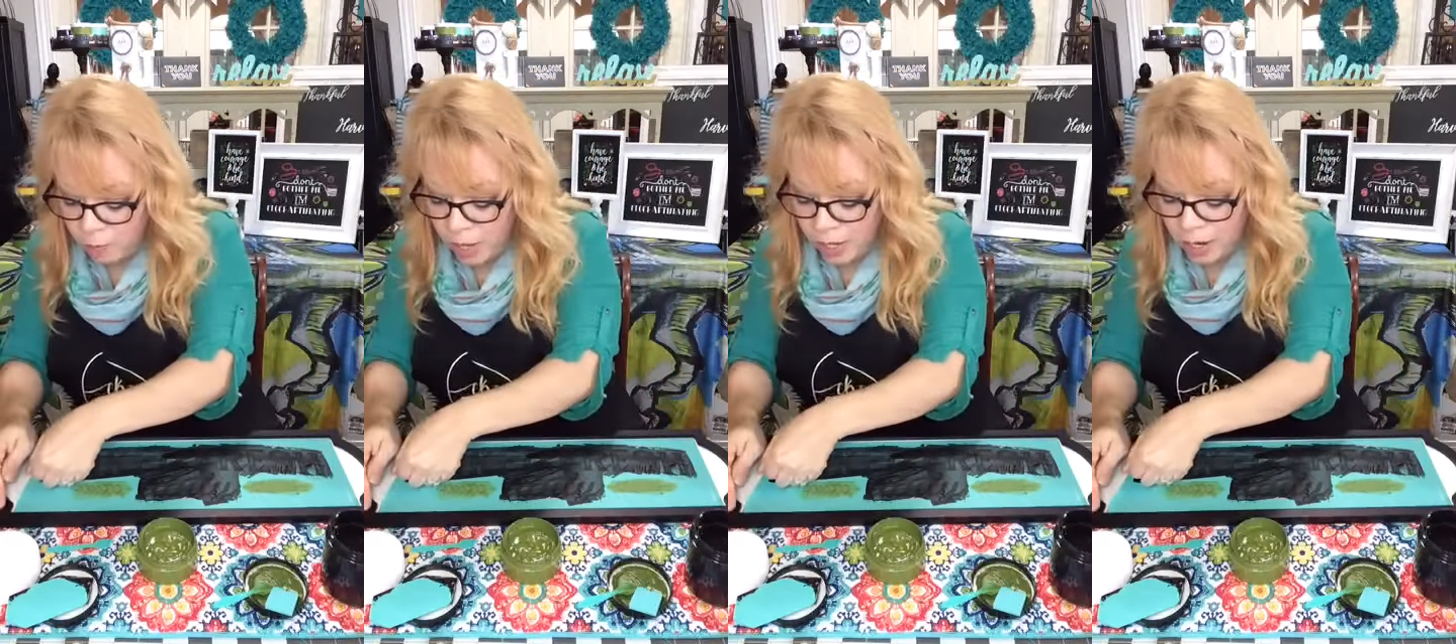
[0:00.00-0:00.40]

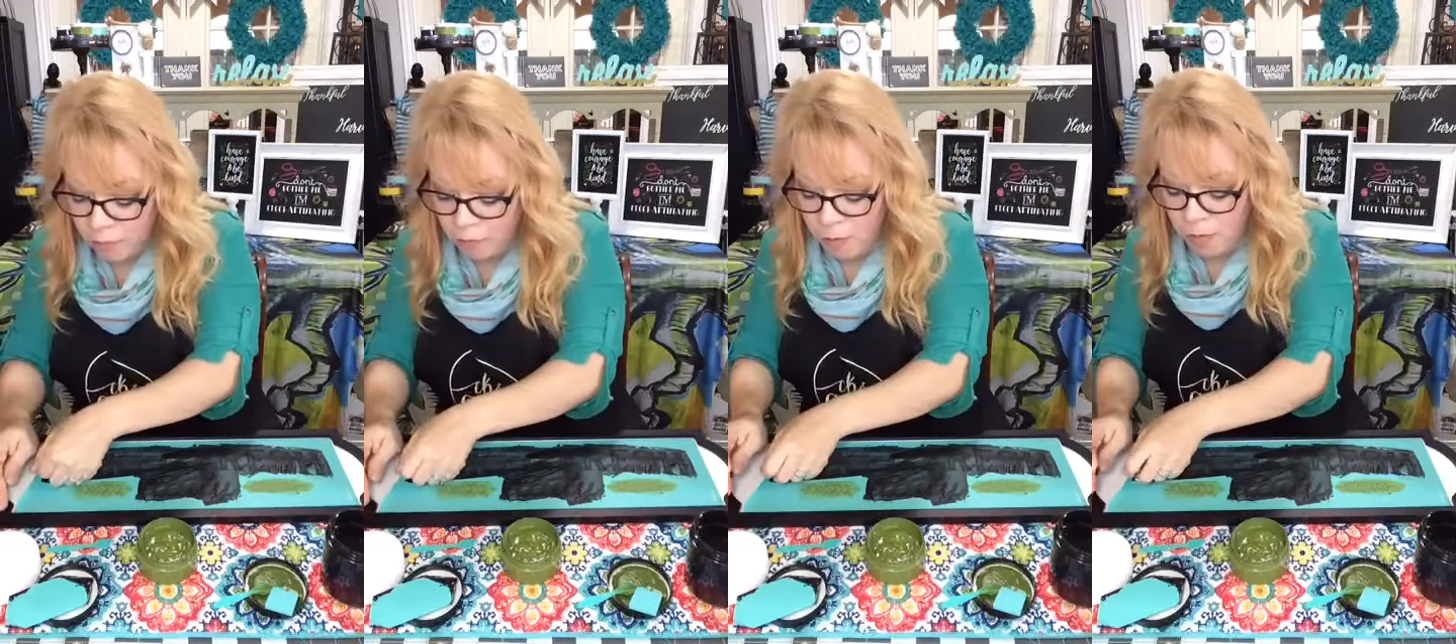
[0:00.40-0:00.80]
to pick it
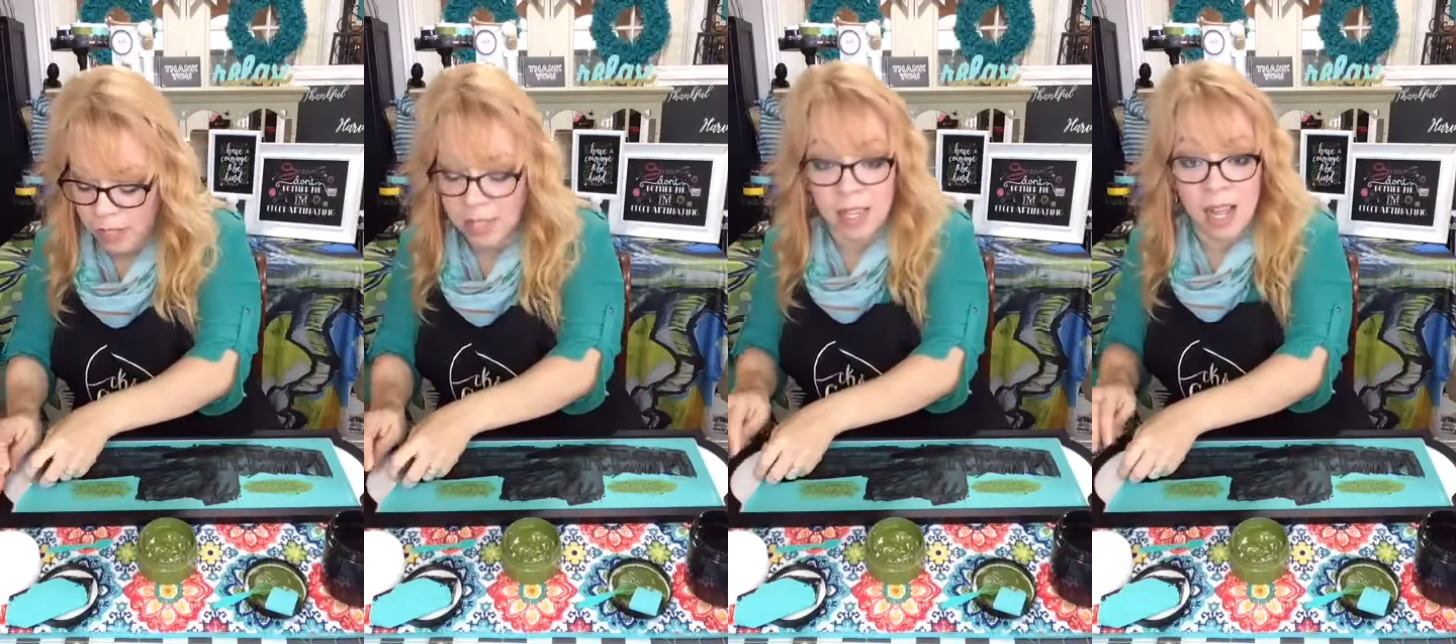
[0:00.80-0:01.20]
up from
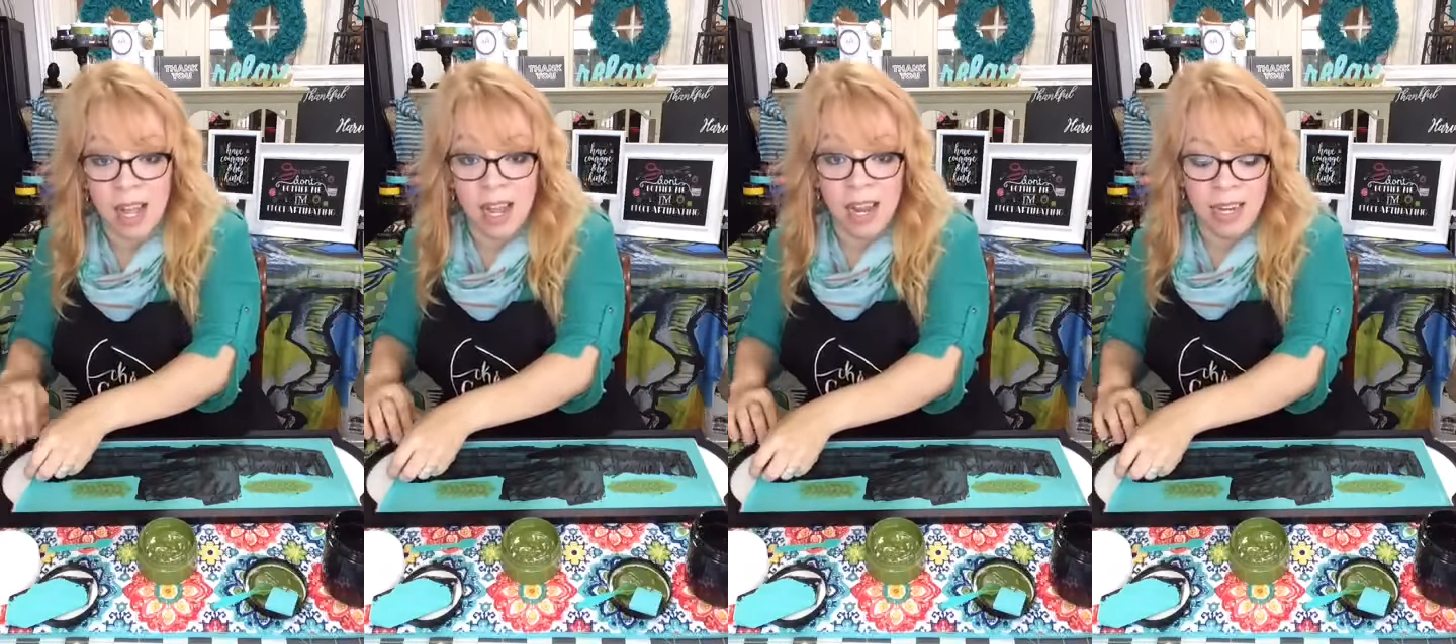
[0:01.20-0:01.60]
the
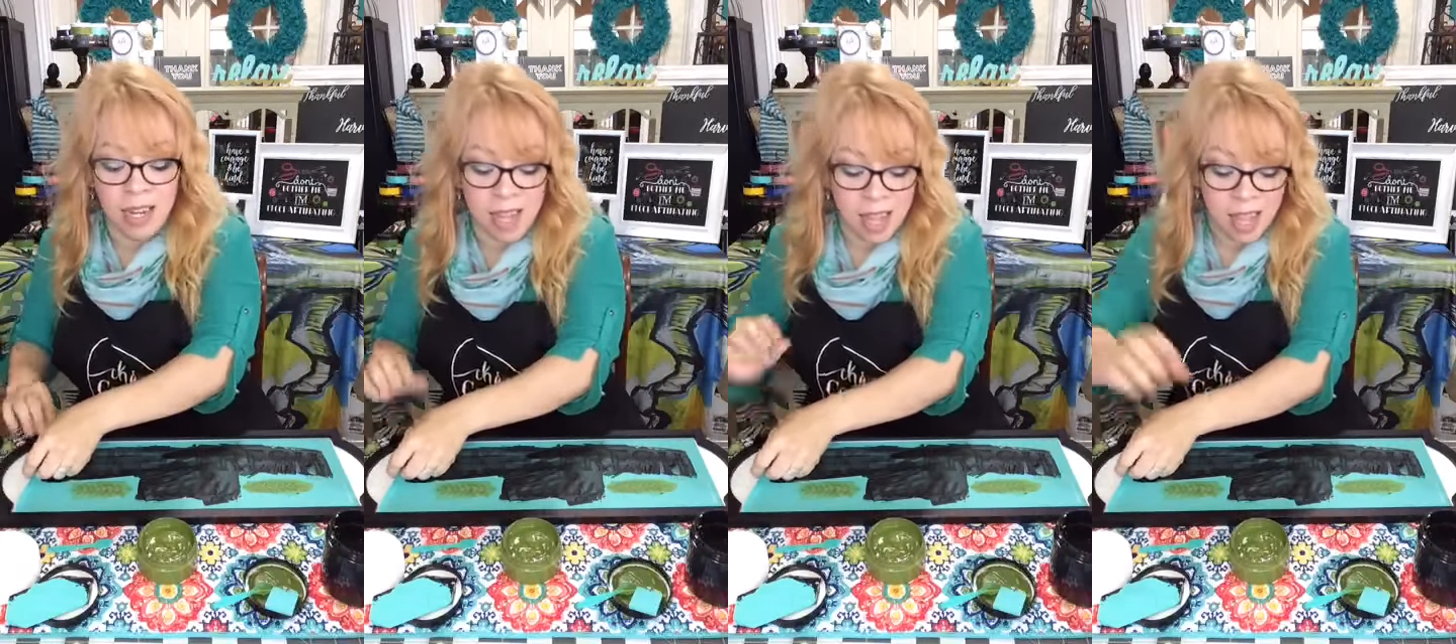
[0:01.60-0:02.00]
side.